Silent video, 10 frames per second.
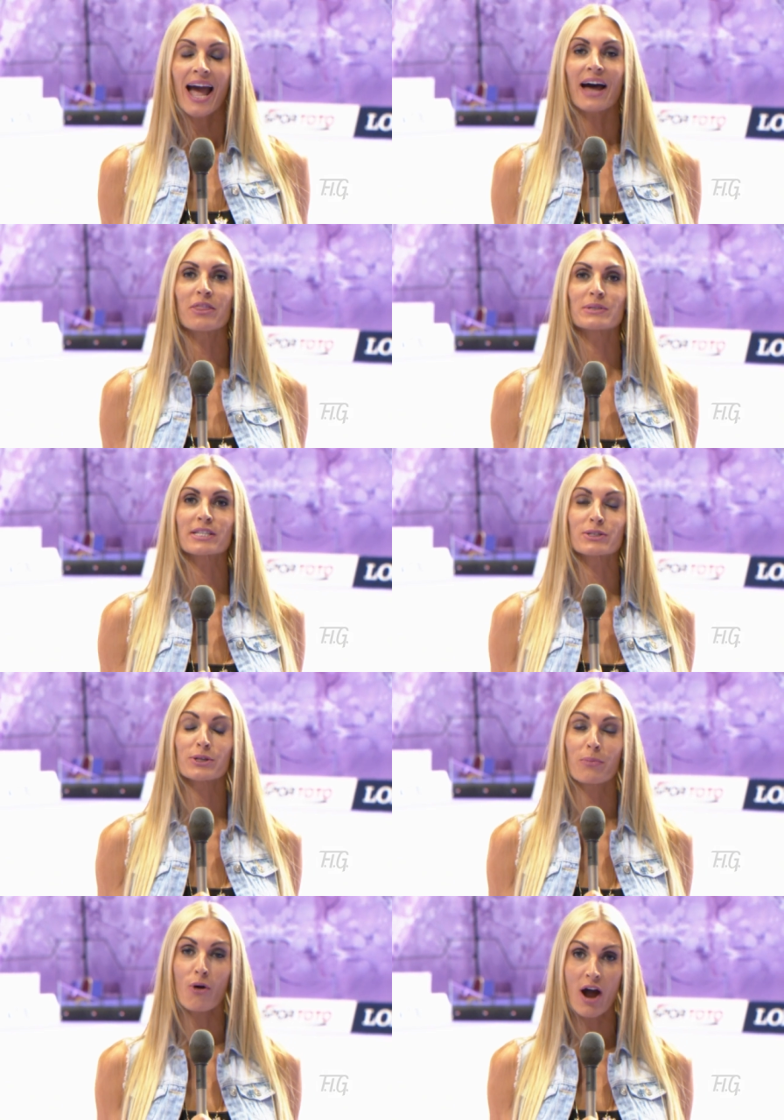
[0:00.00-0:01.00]
and there was a
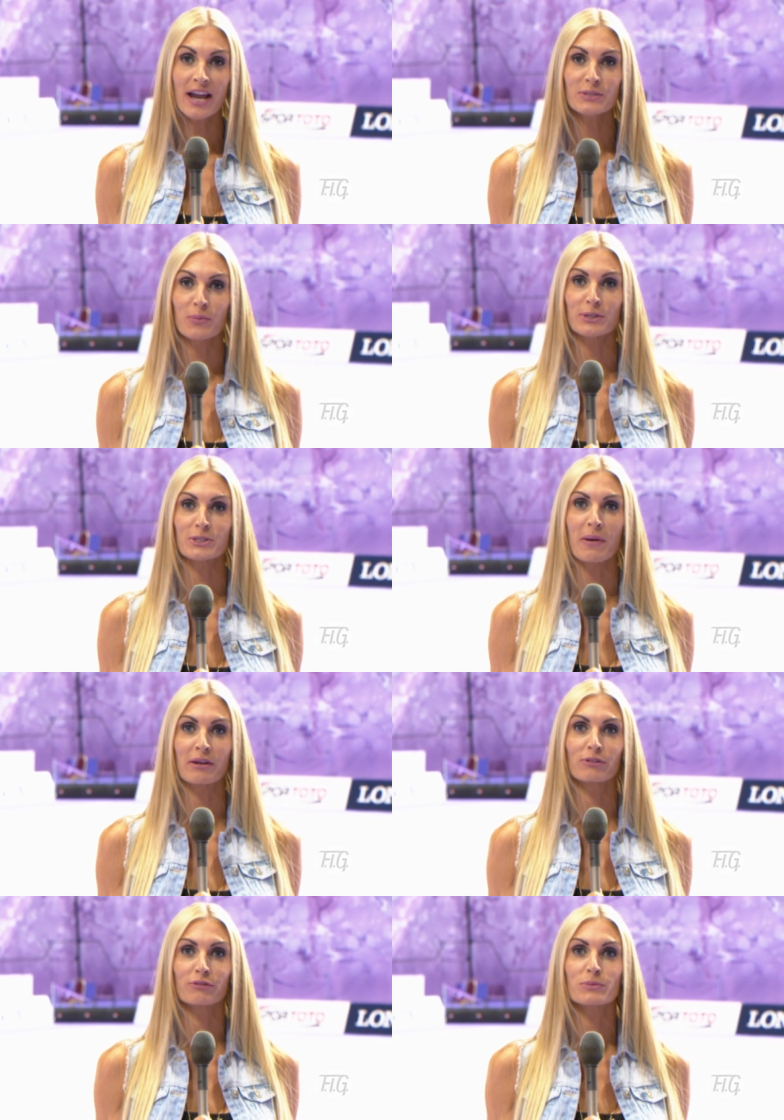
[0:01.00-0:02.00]
surprise bronze
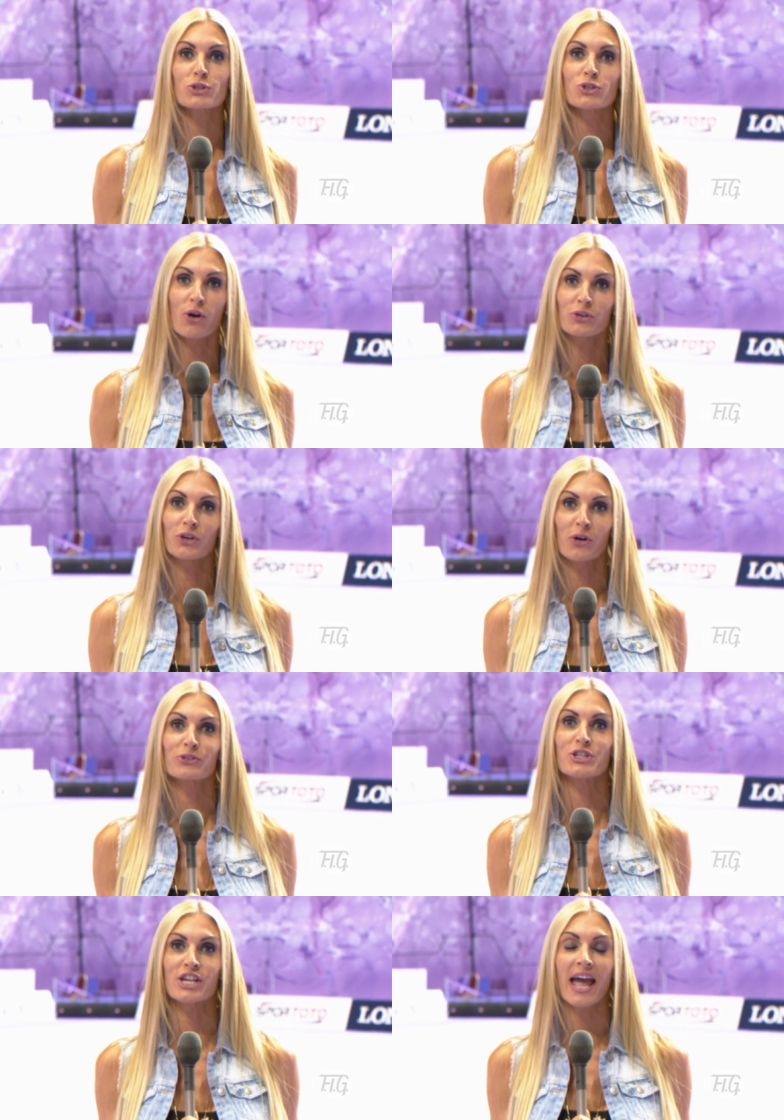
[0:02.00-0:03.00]
medal from Son
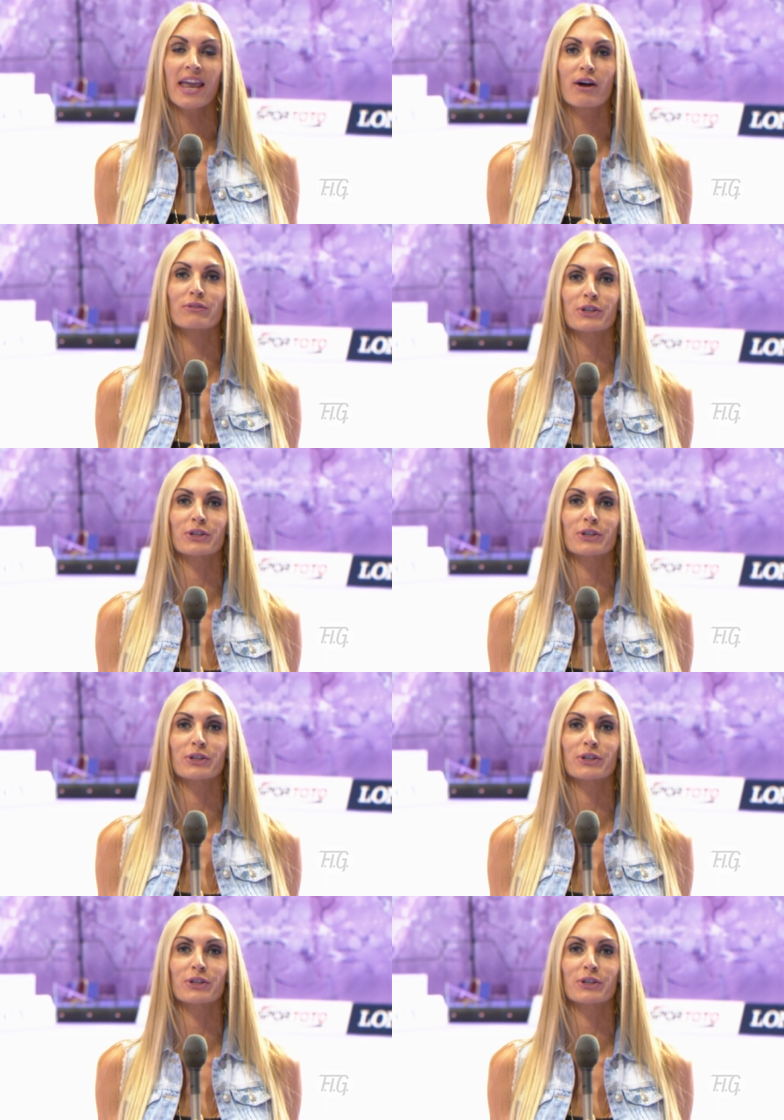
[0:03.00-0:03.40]
Yeon-jae of